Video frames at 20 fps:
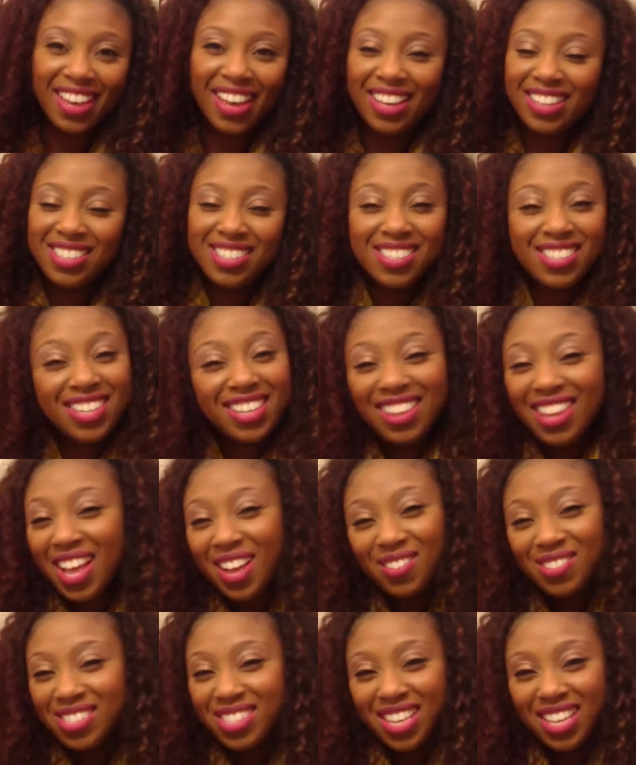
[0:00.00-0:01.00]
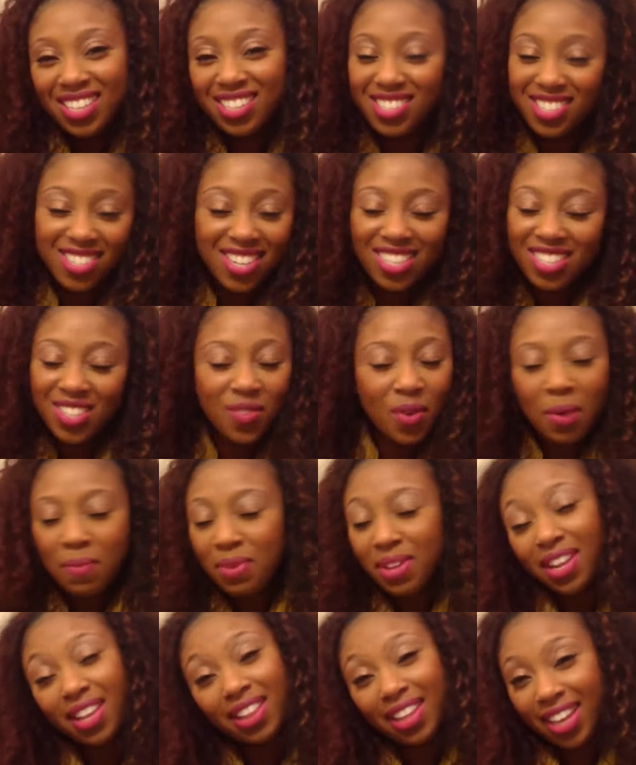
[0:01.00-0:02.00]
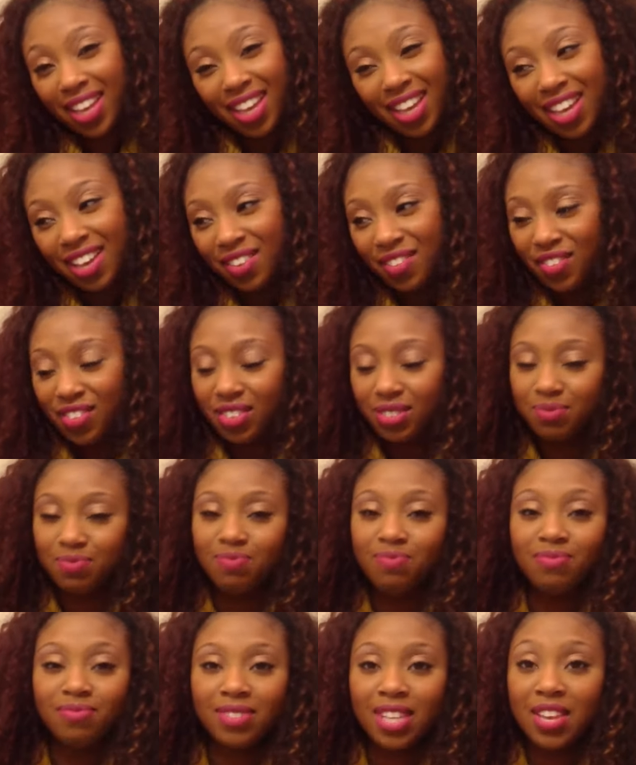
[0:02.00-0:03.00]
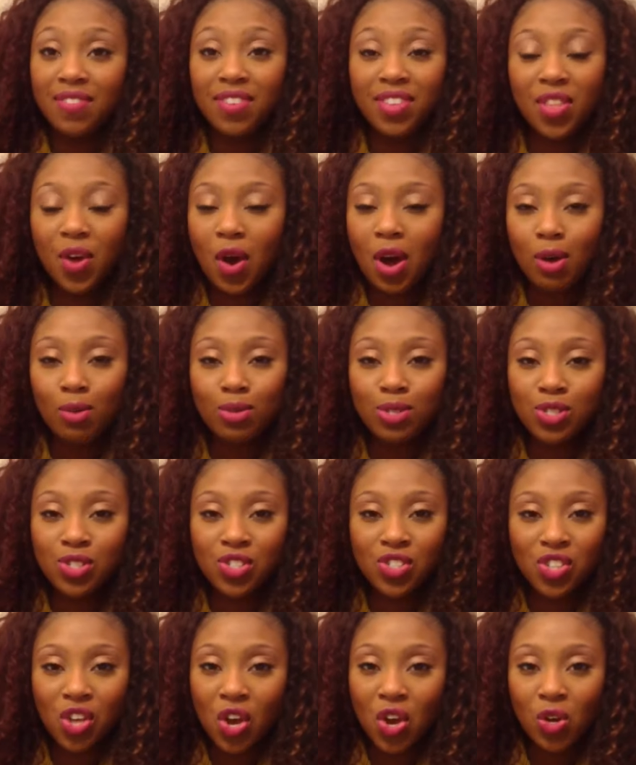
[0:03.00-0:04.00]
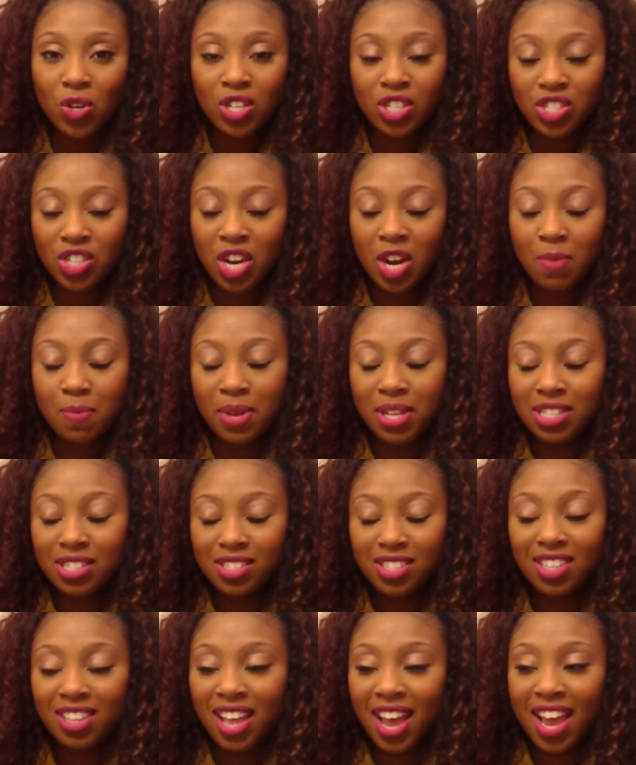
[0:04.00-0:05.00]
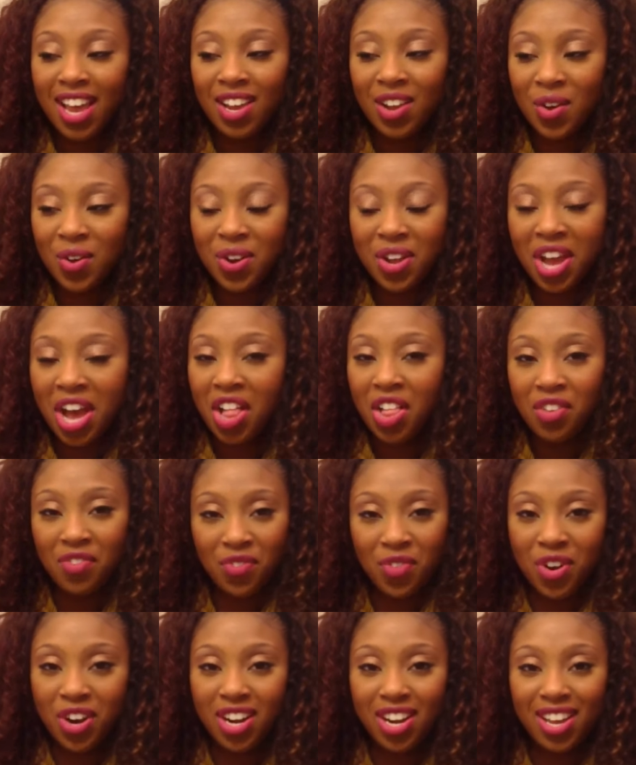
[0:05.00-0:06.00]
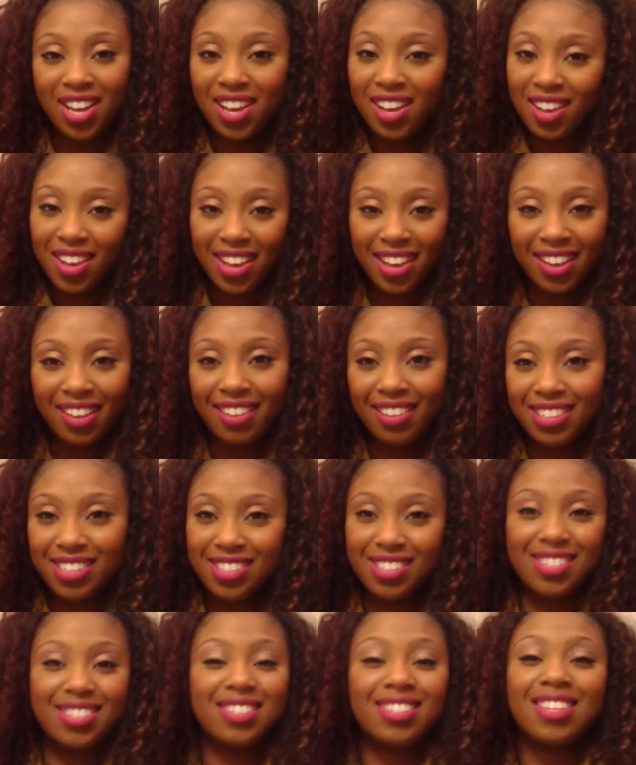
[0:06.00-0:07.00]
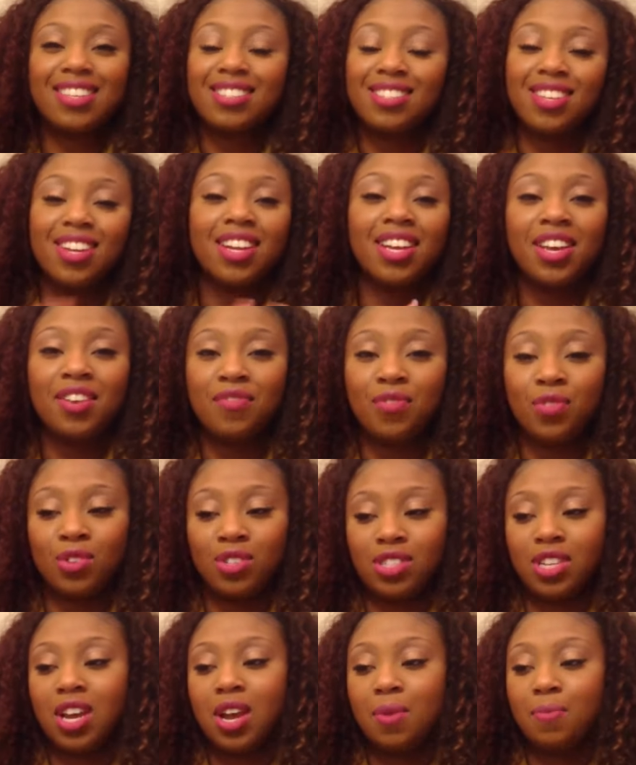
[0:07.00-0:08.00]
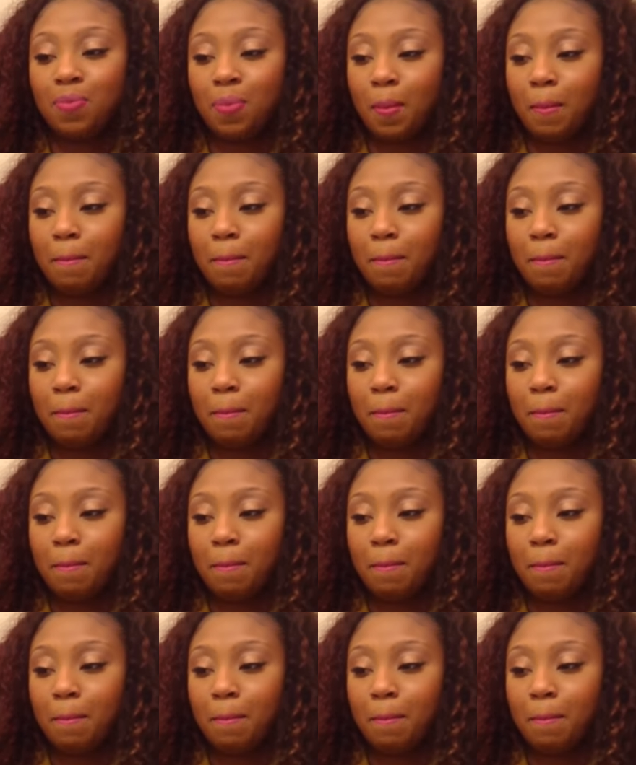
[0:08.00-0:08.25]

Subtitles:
And she loves it. She doesn't want me to leave. Even though I was so determined to, like, go to California and just study it full time.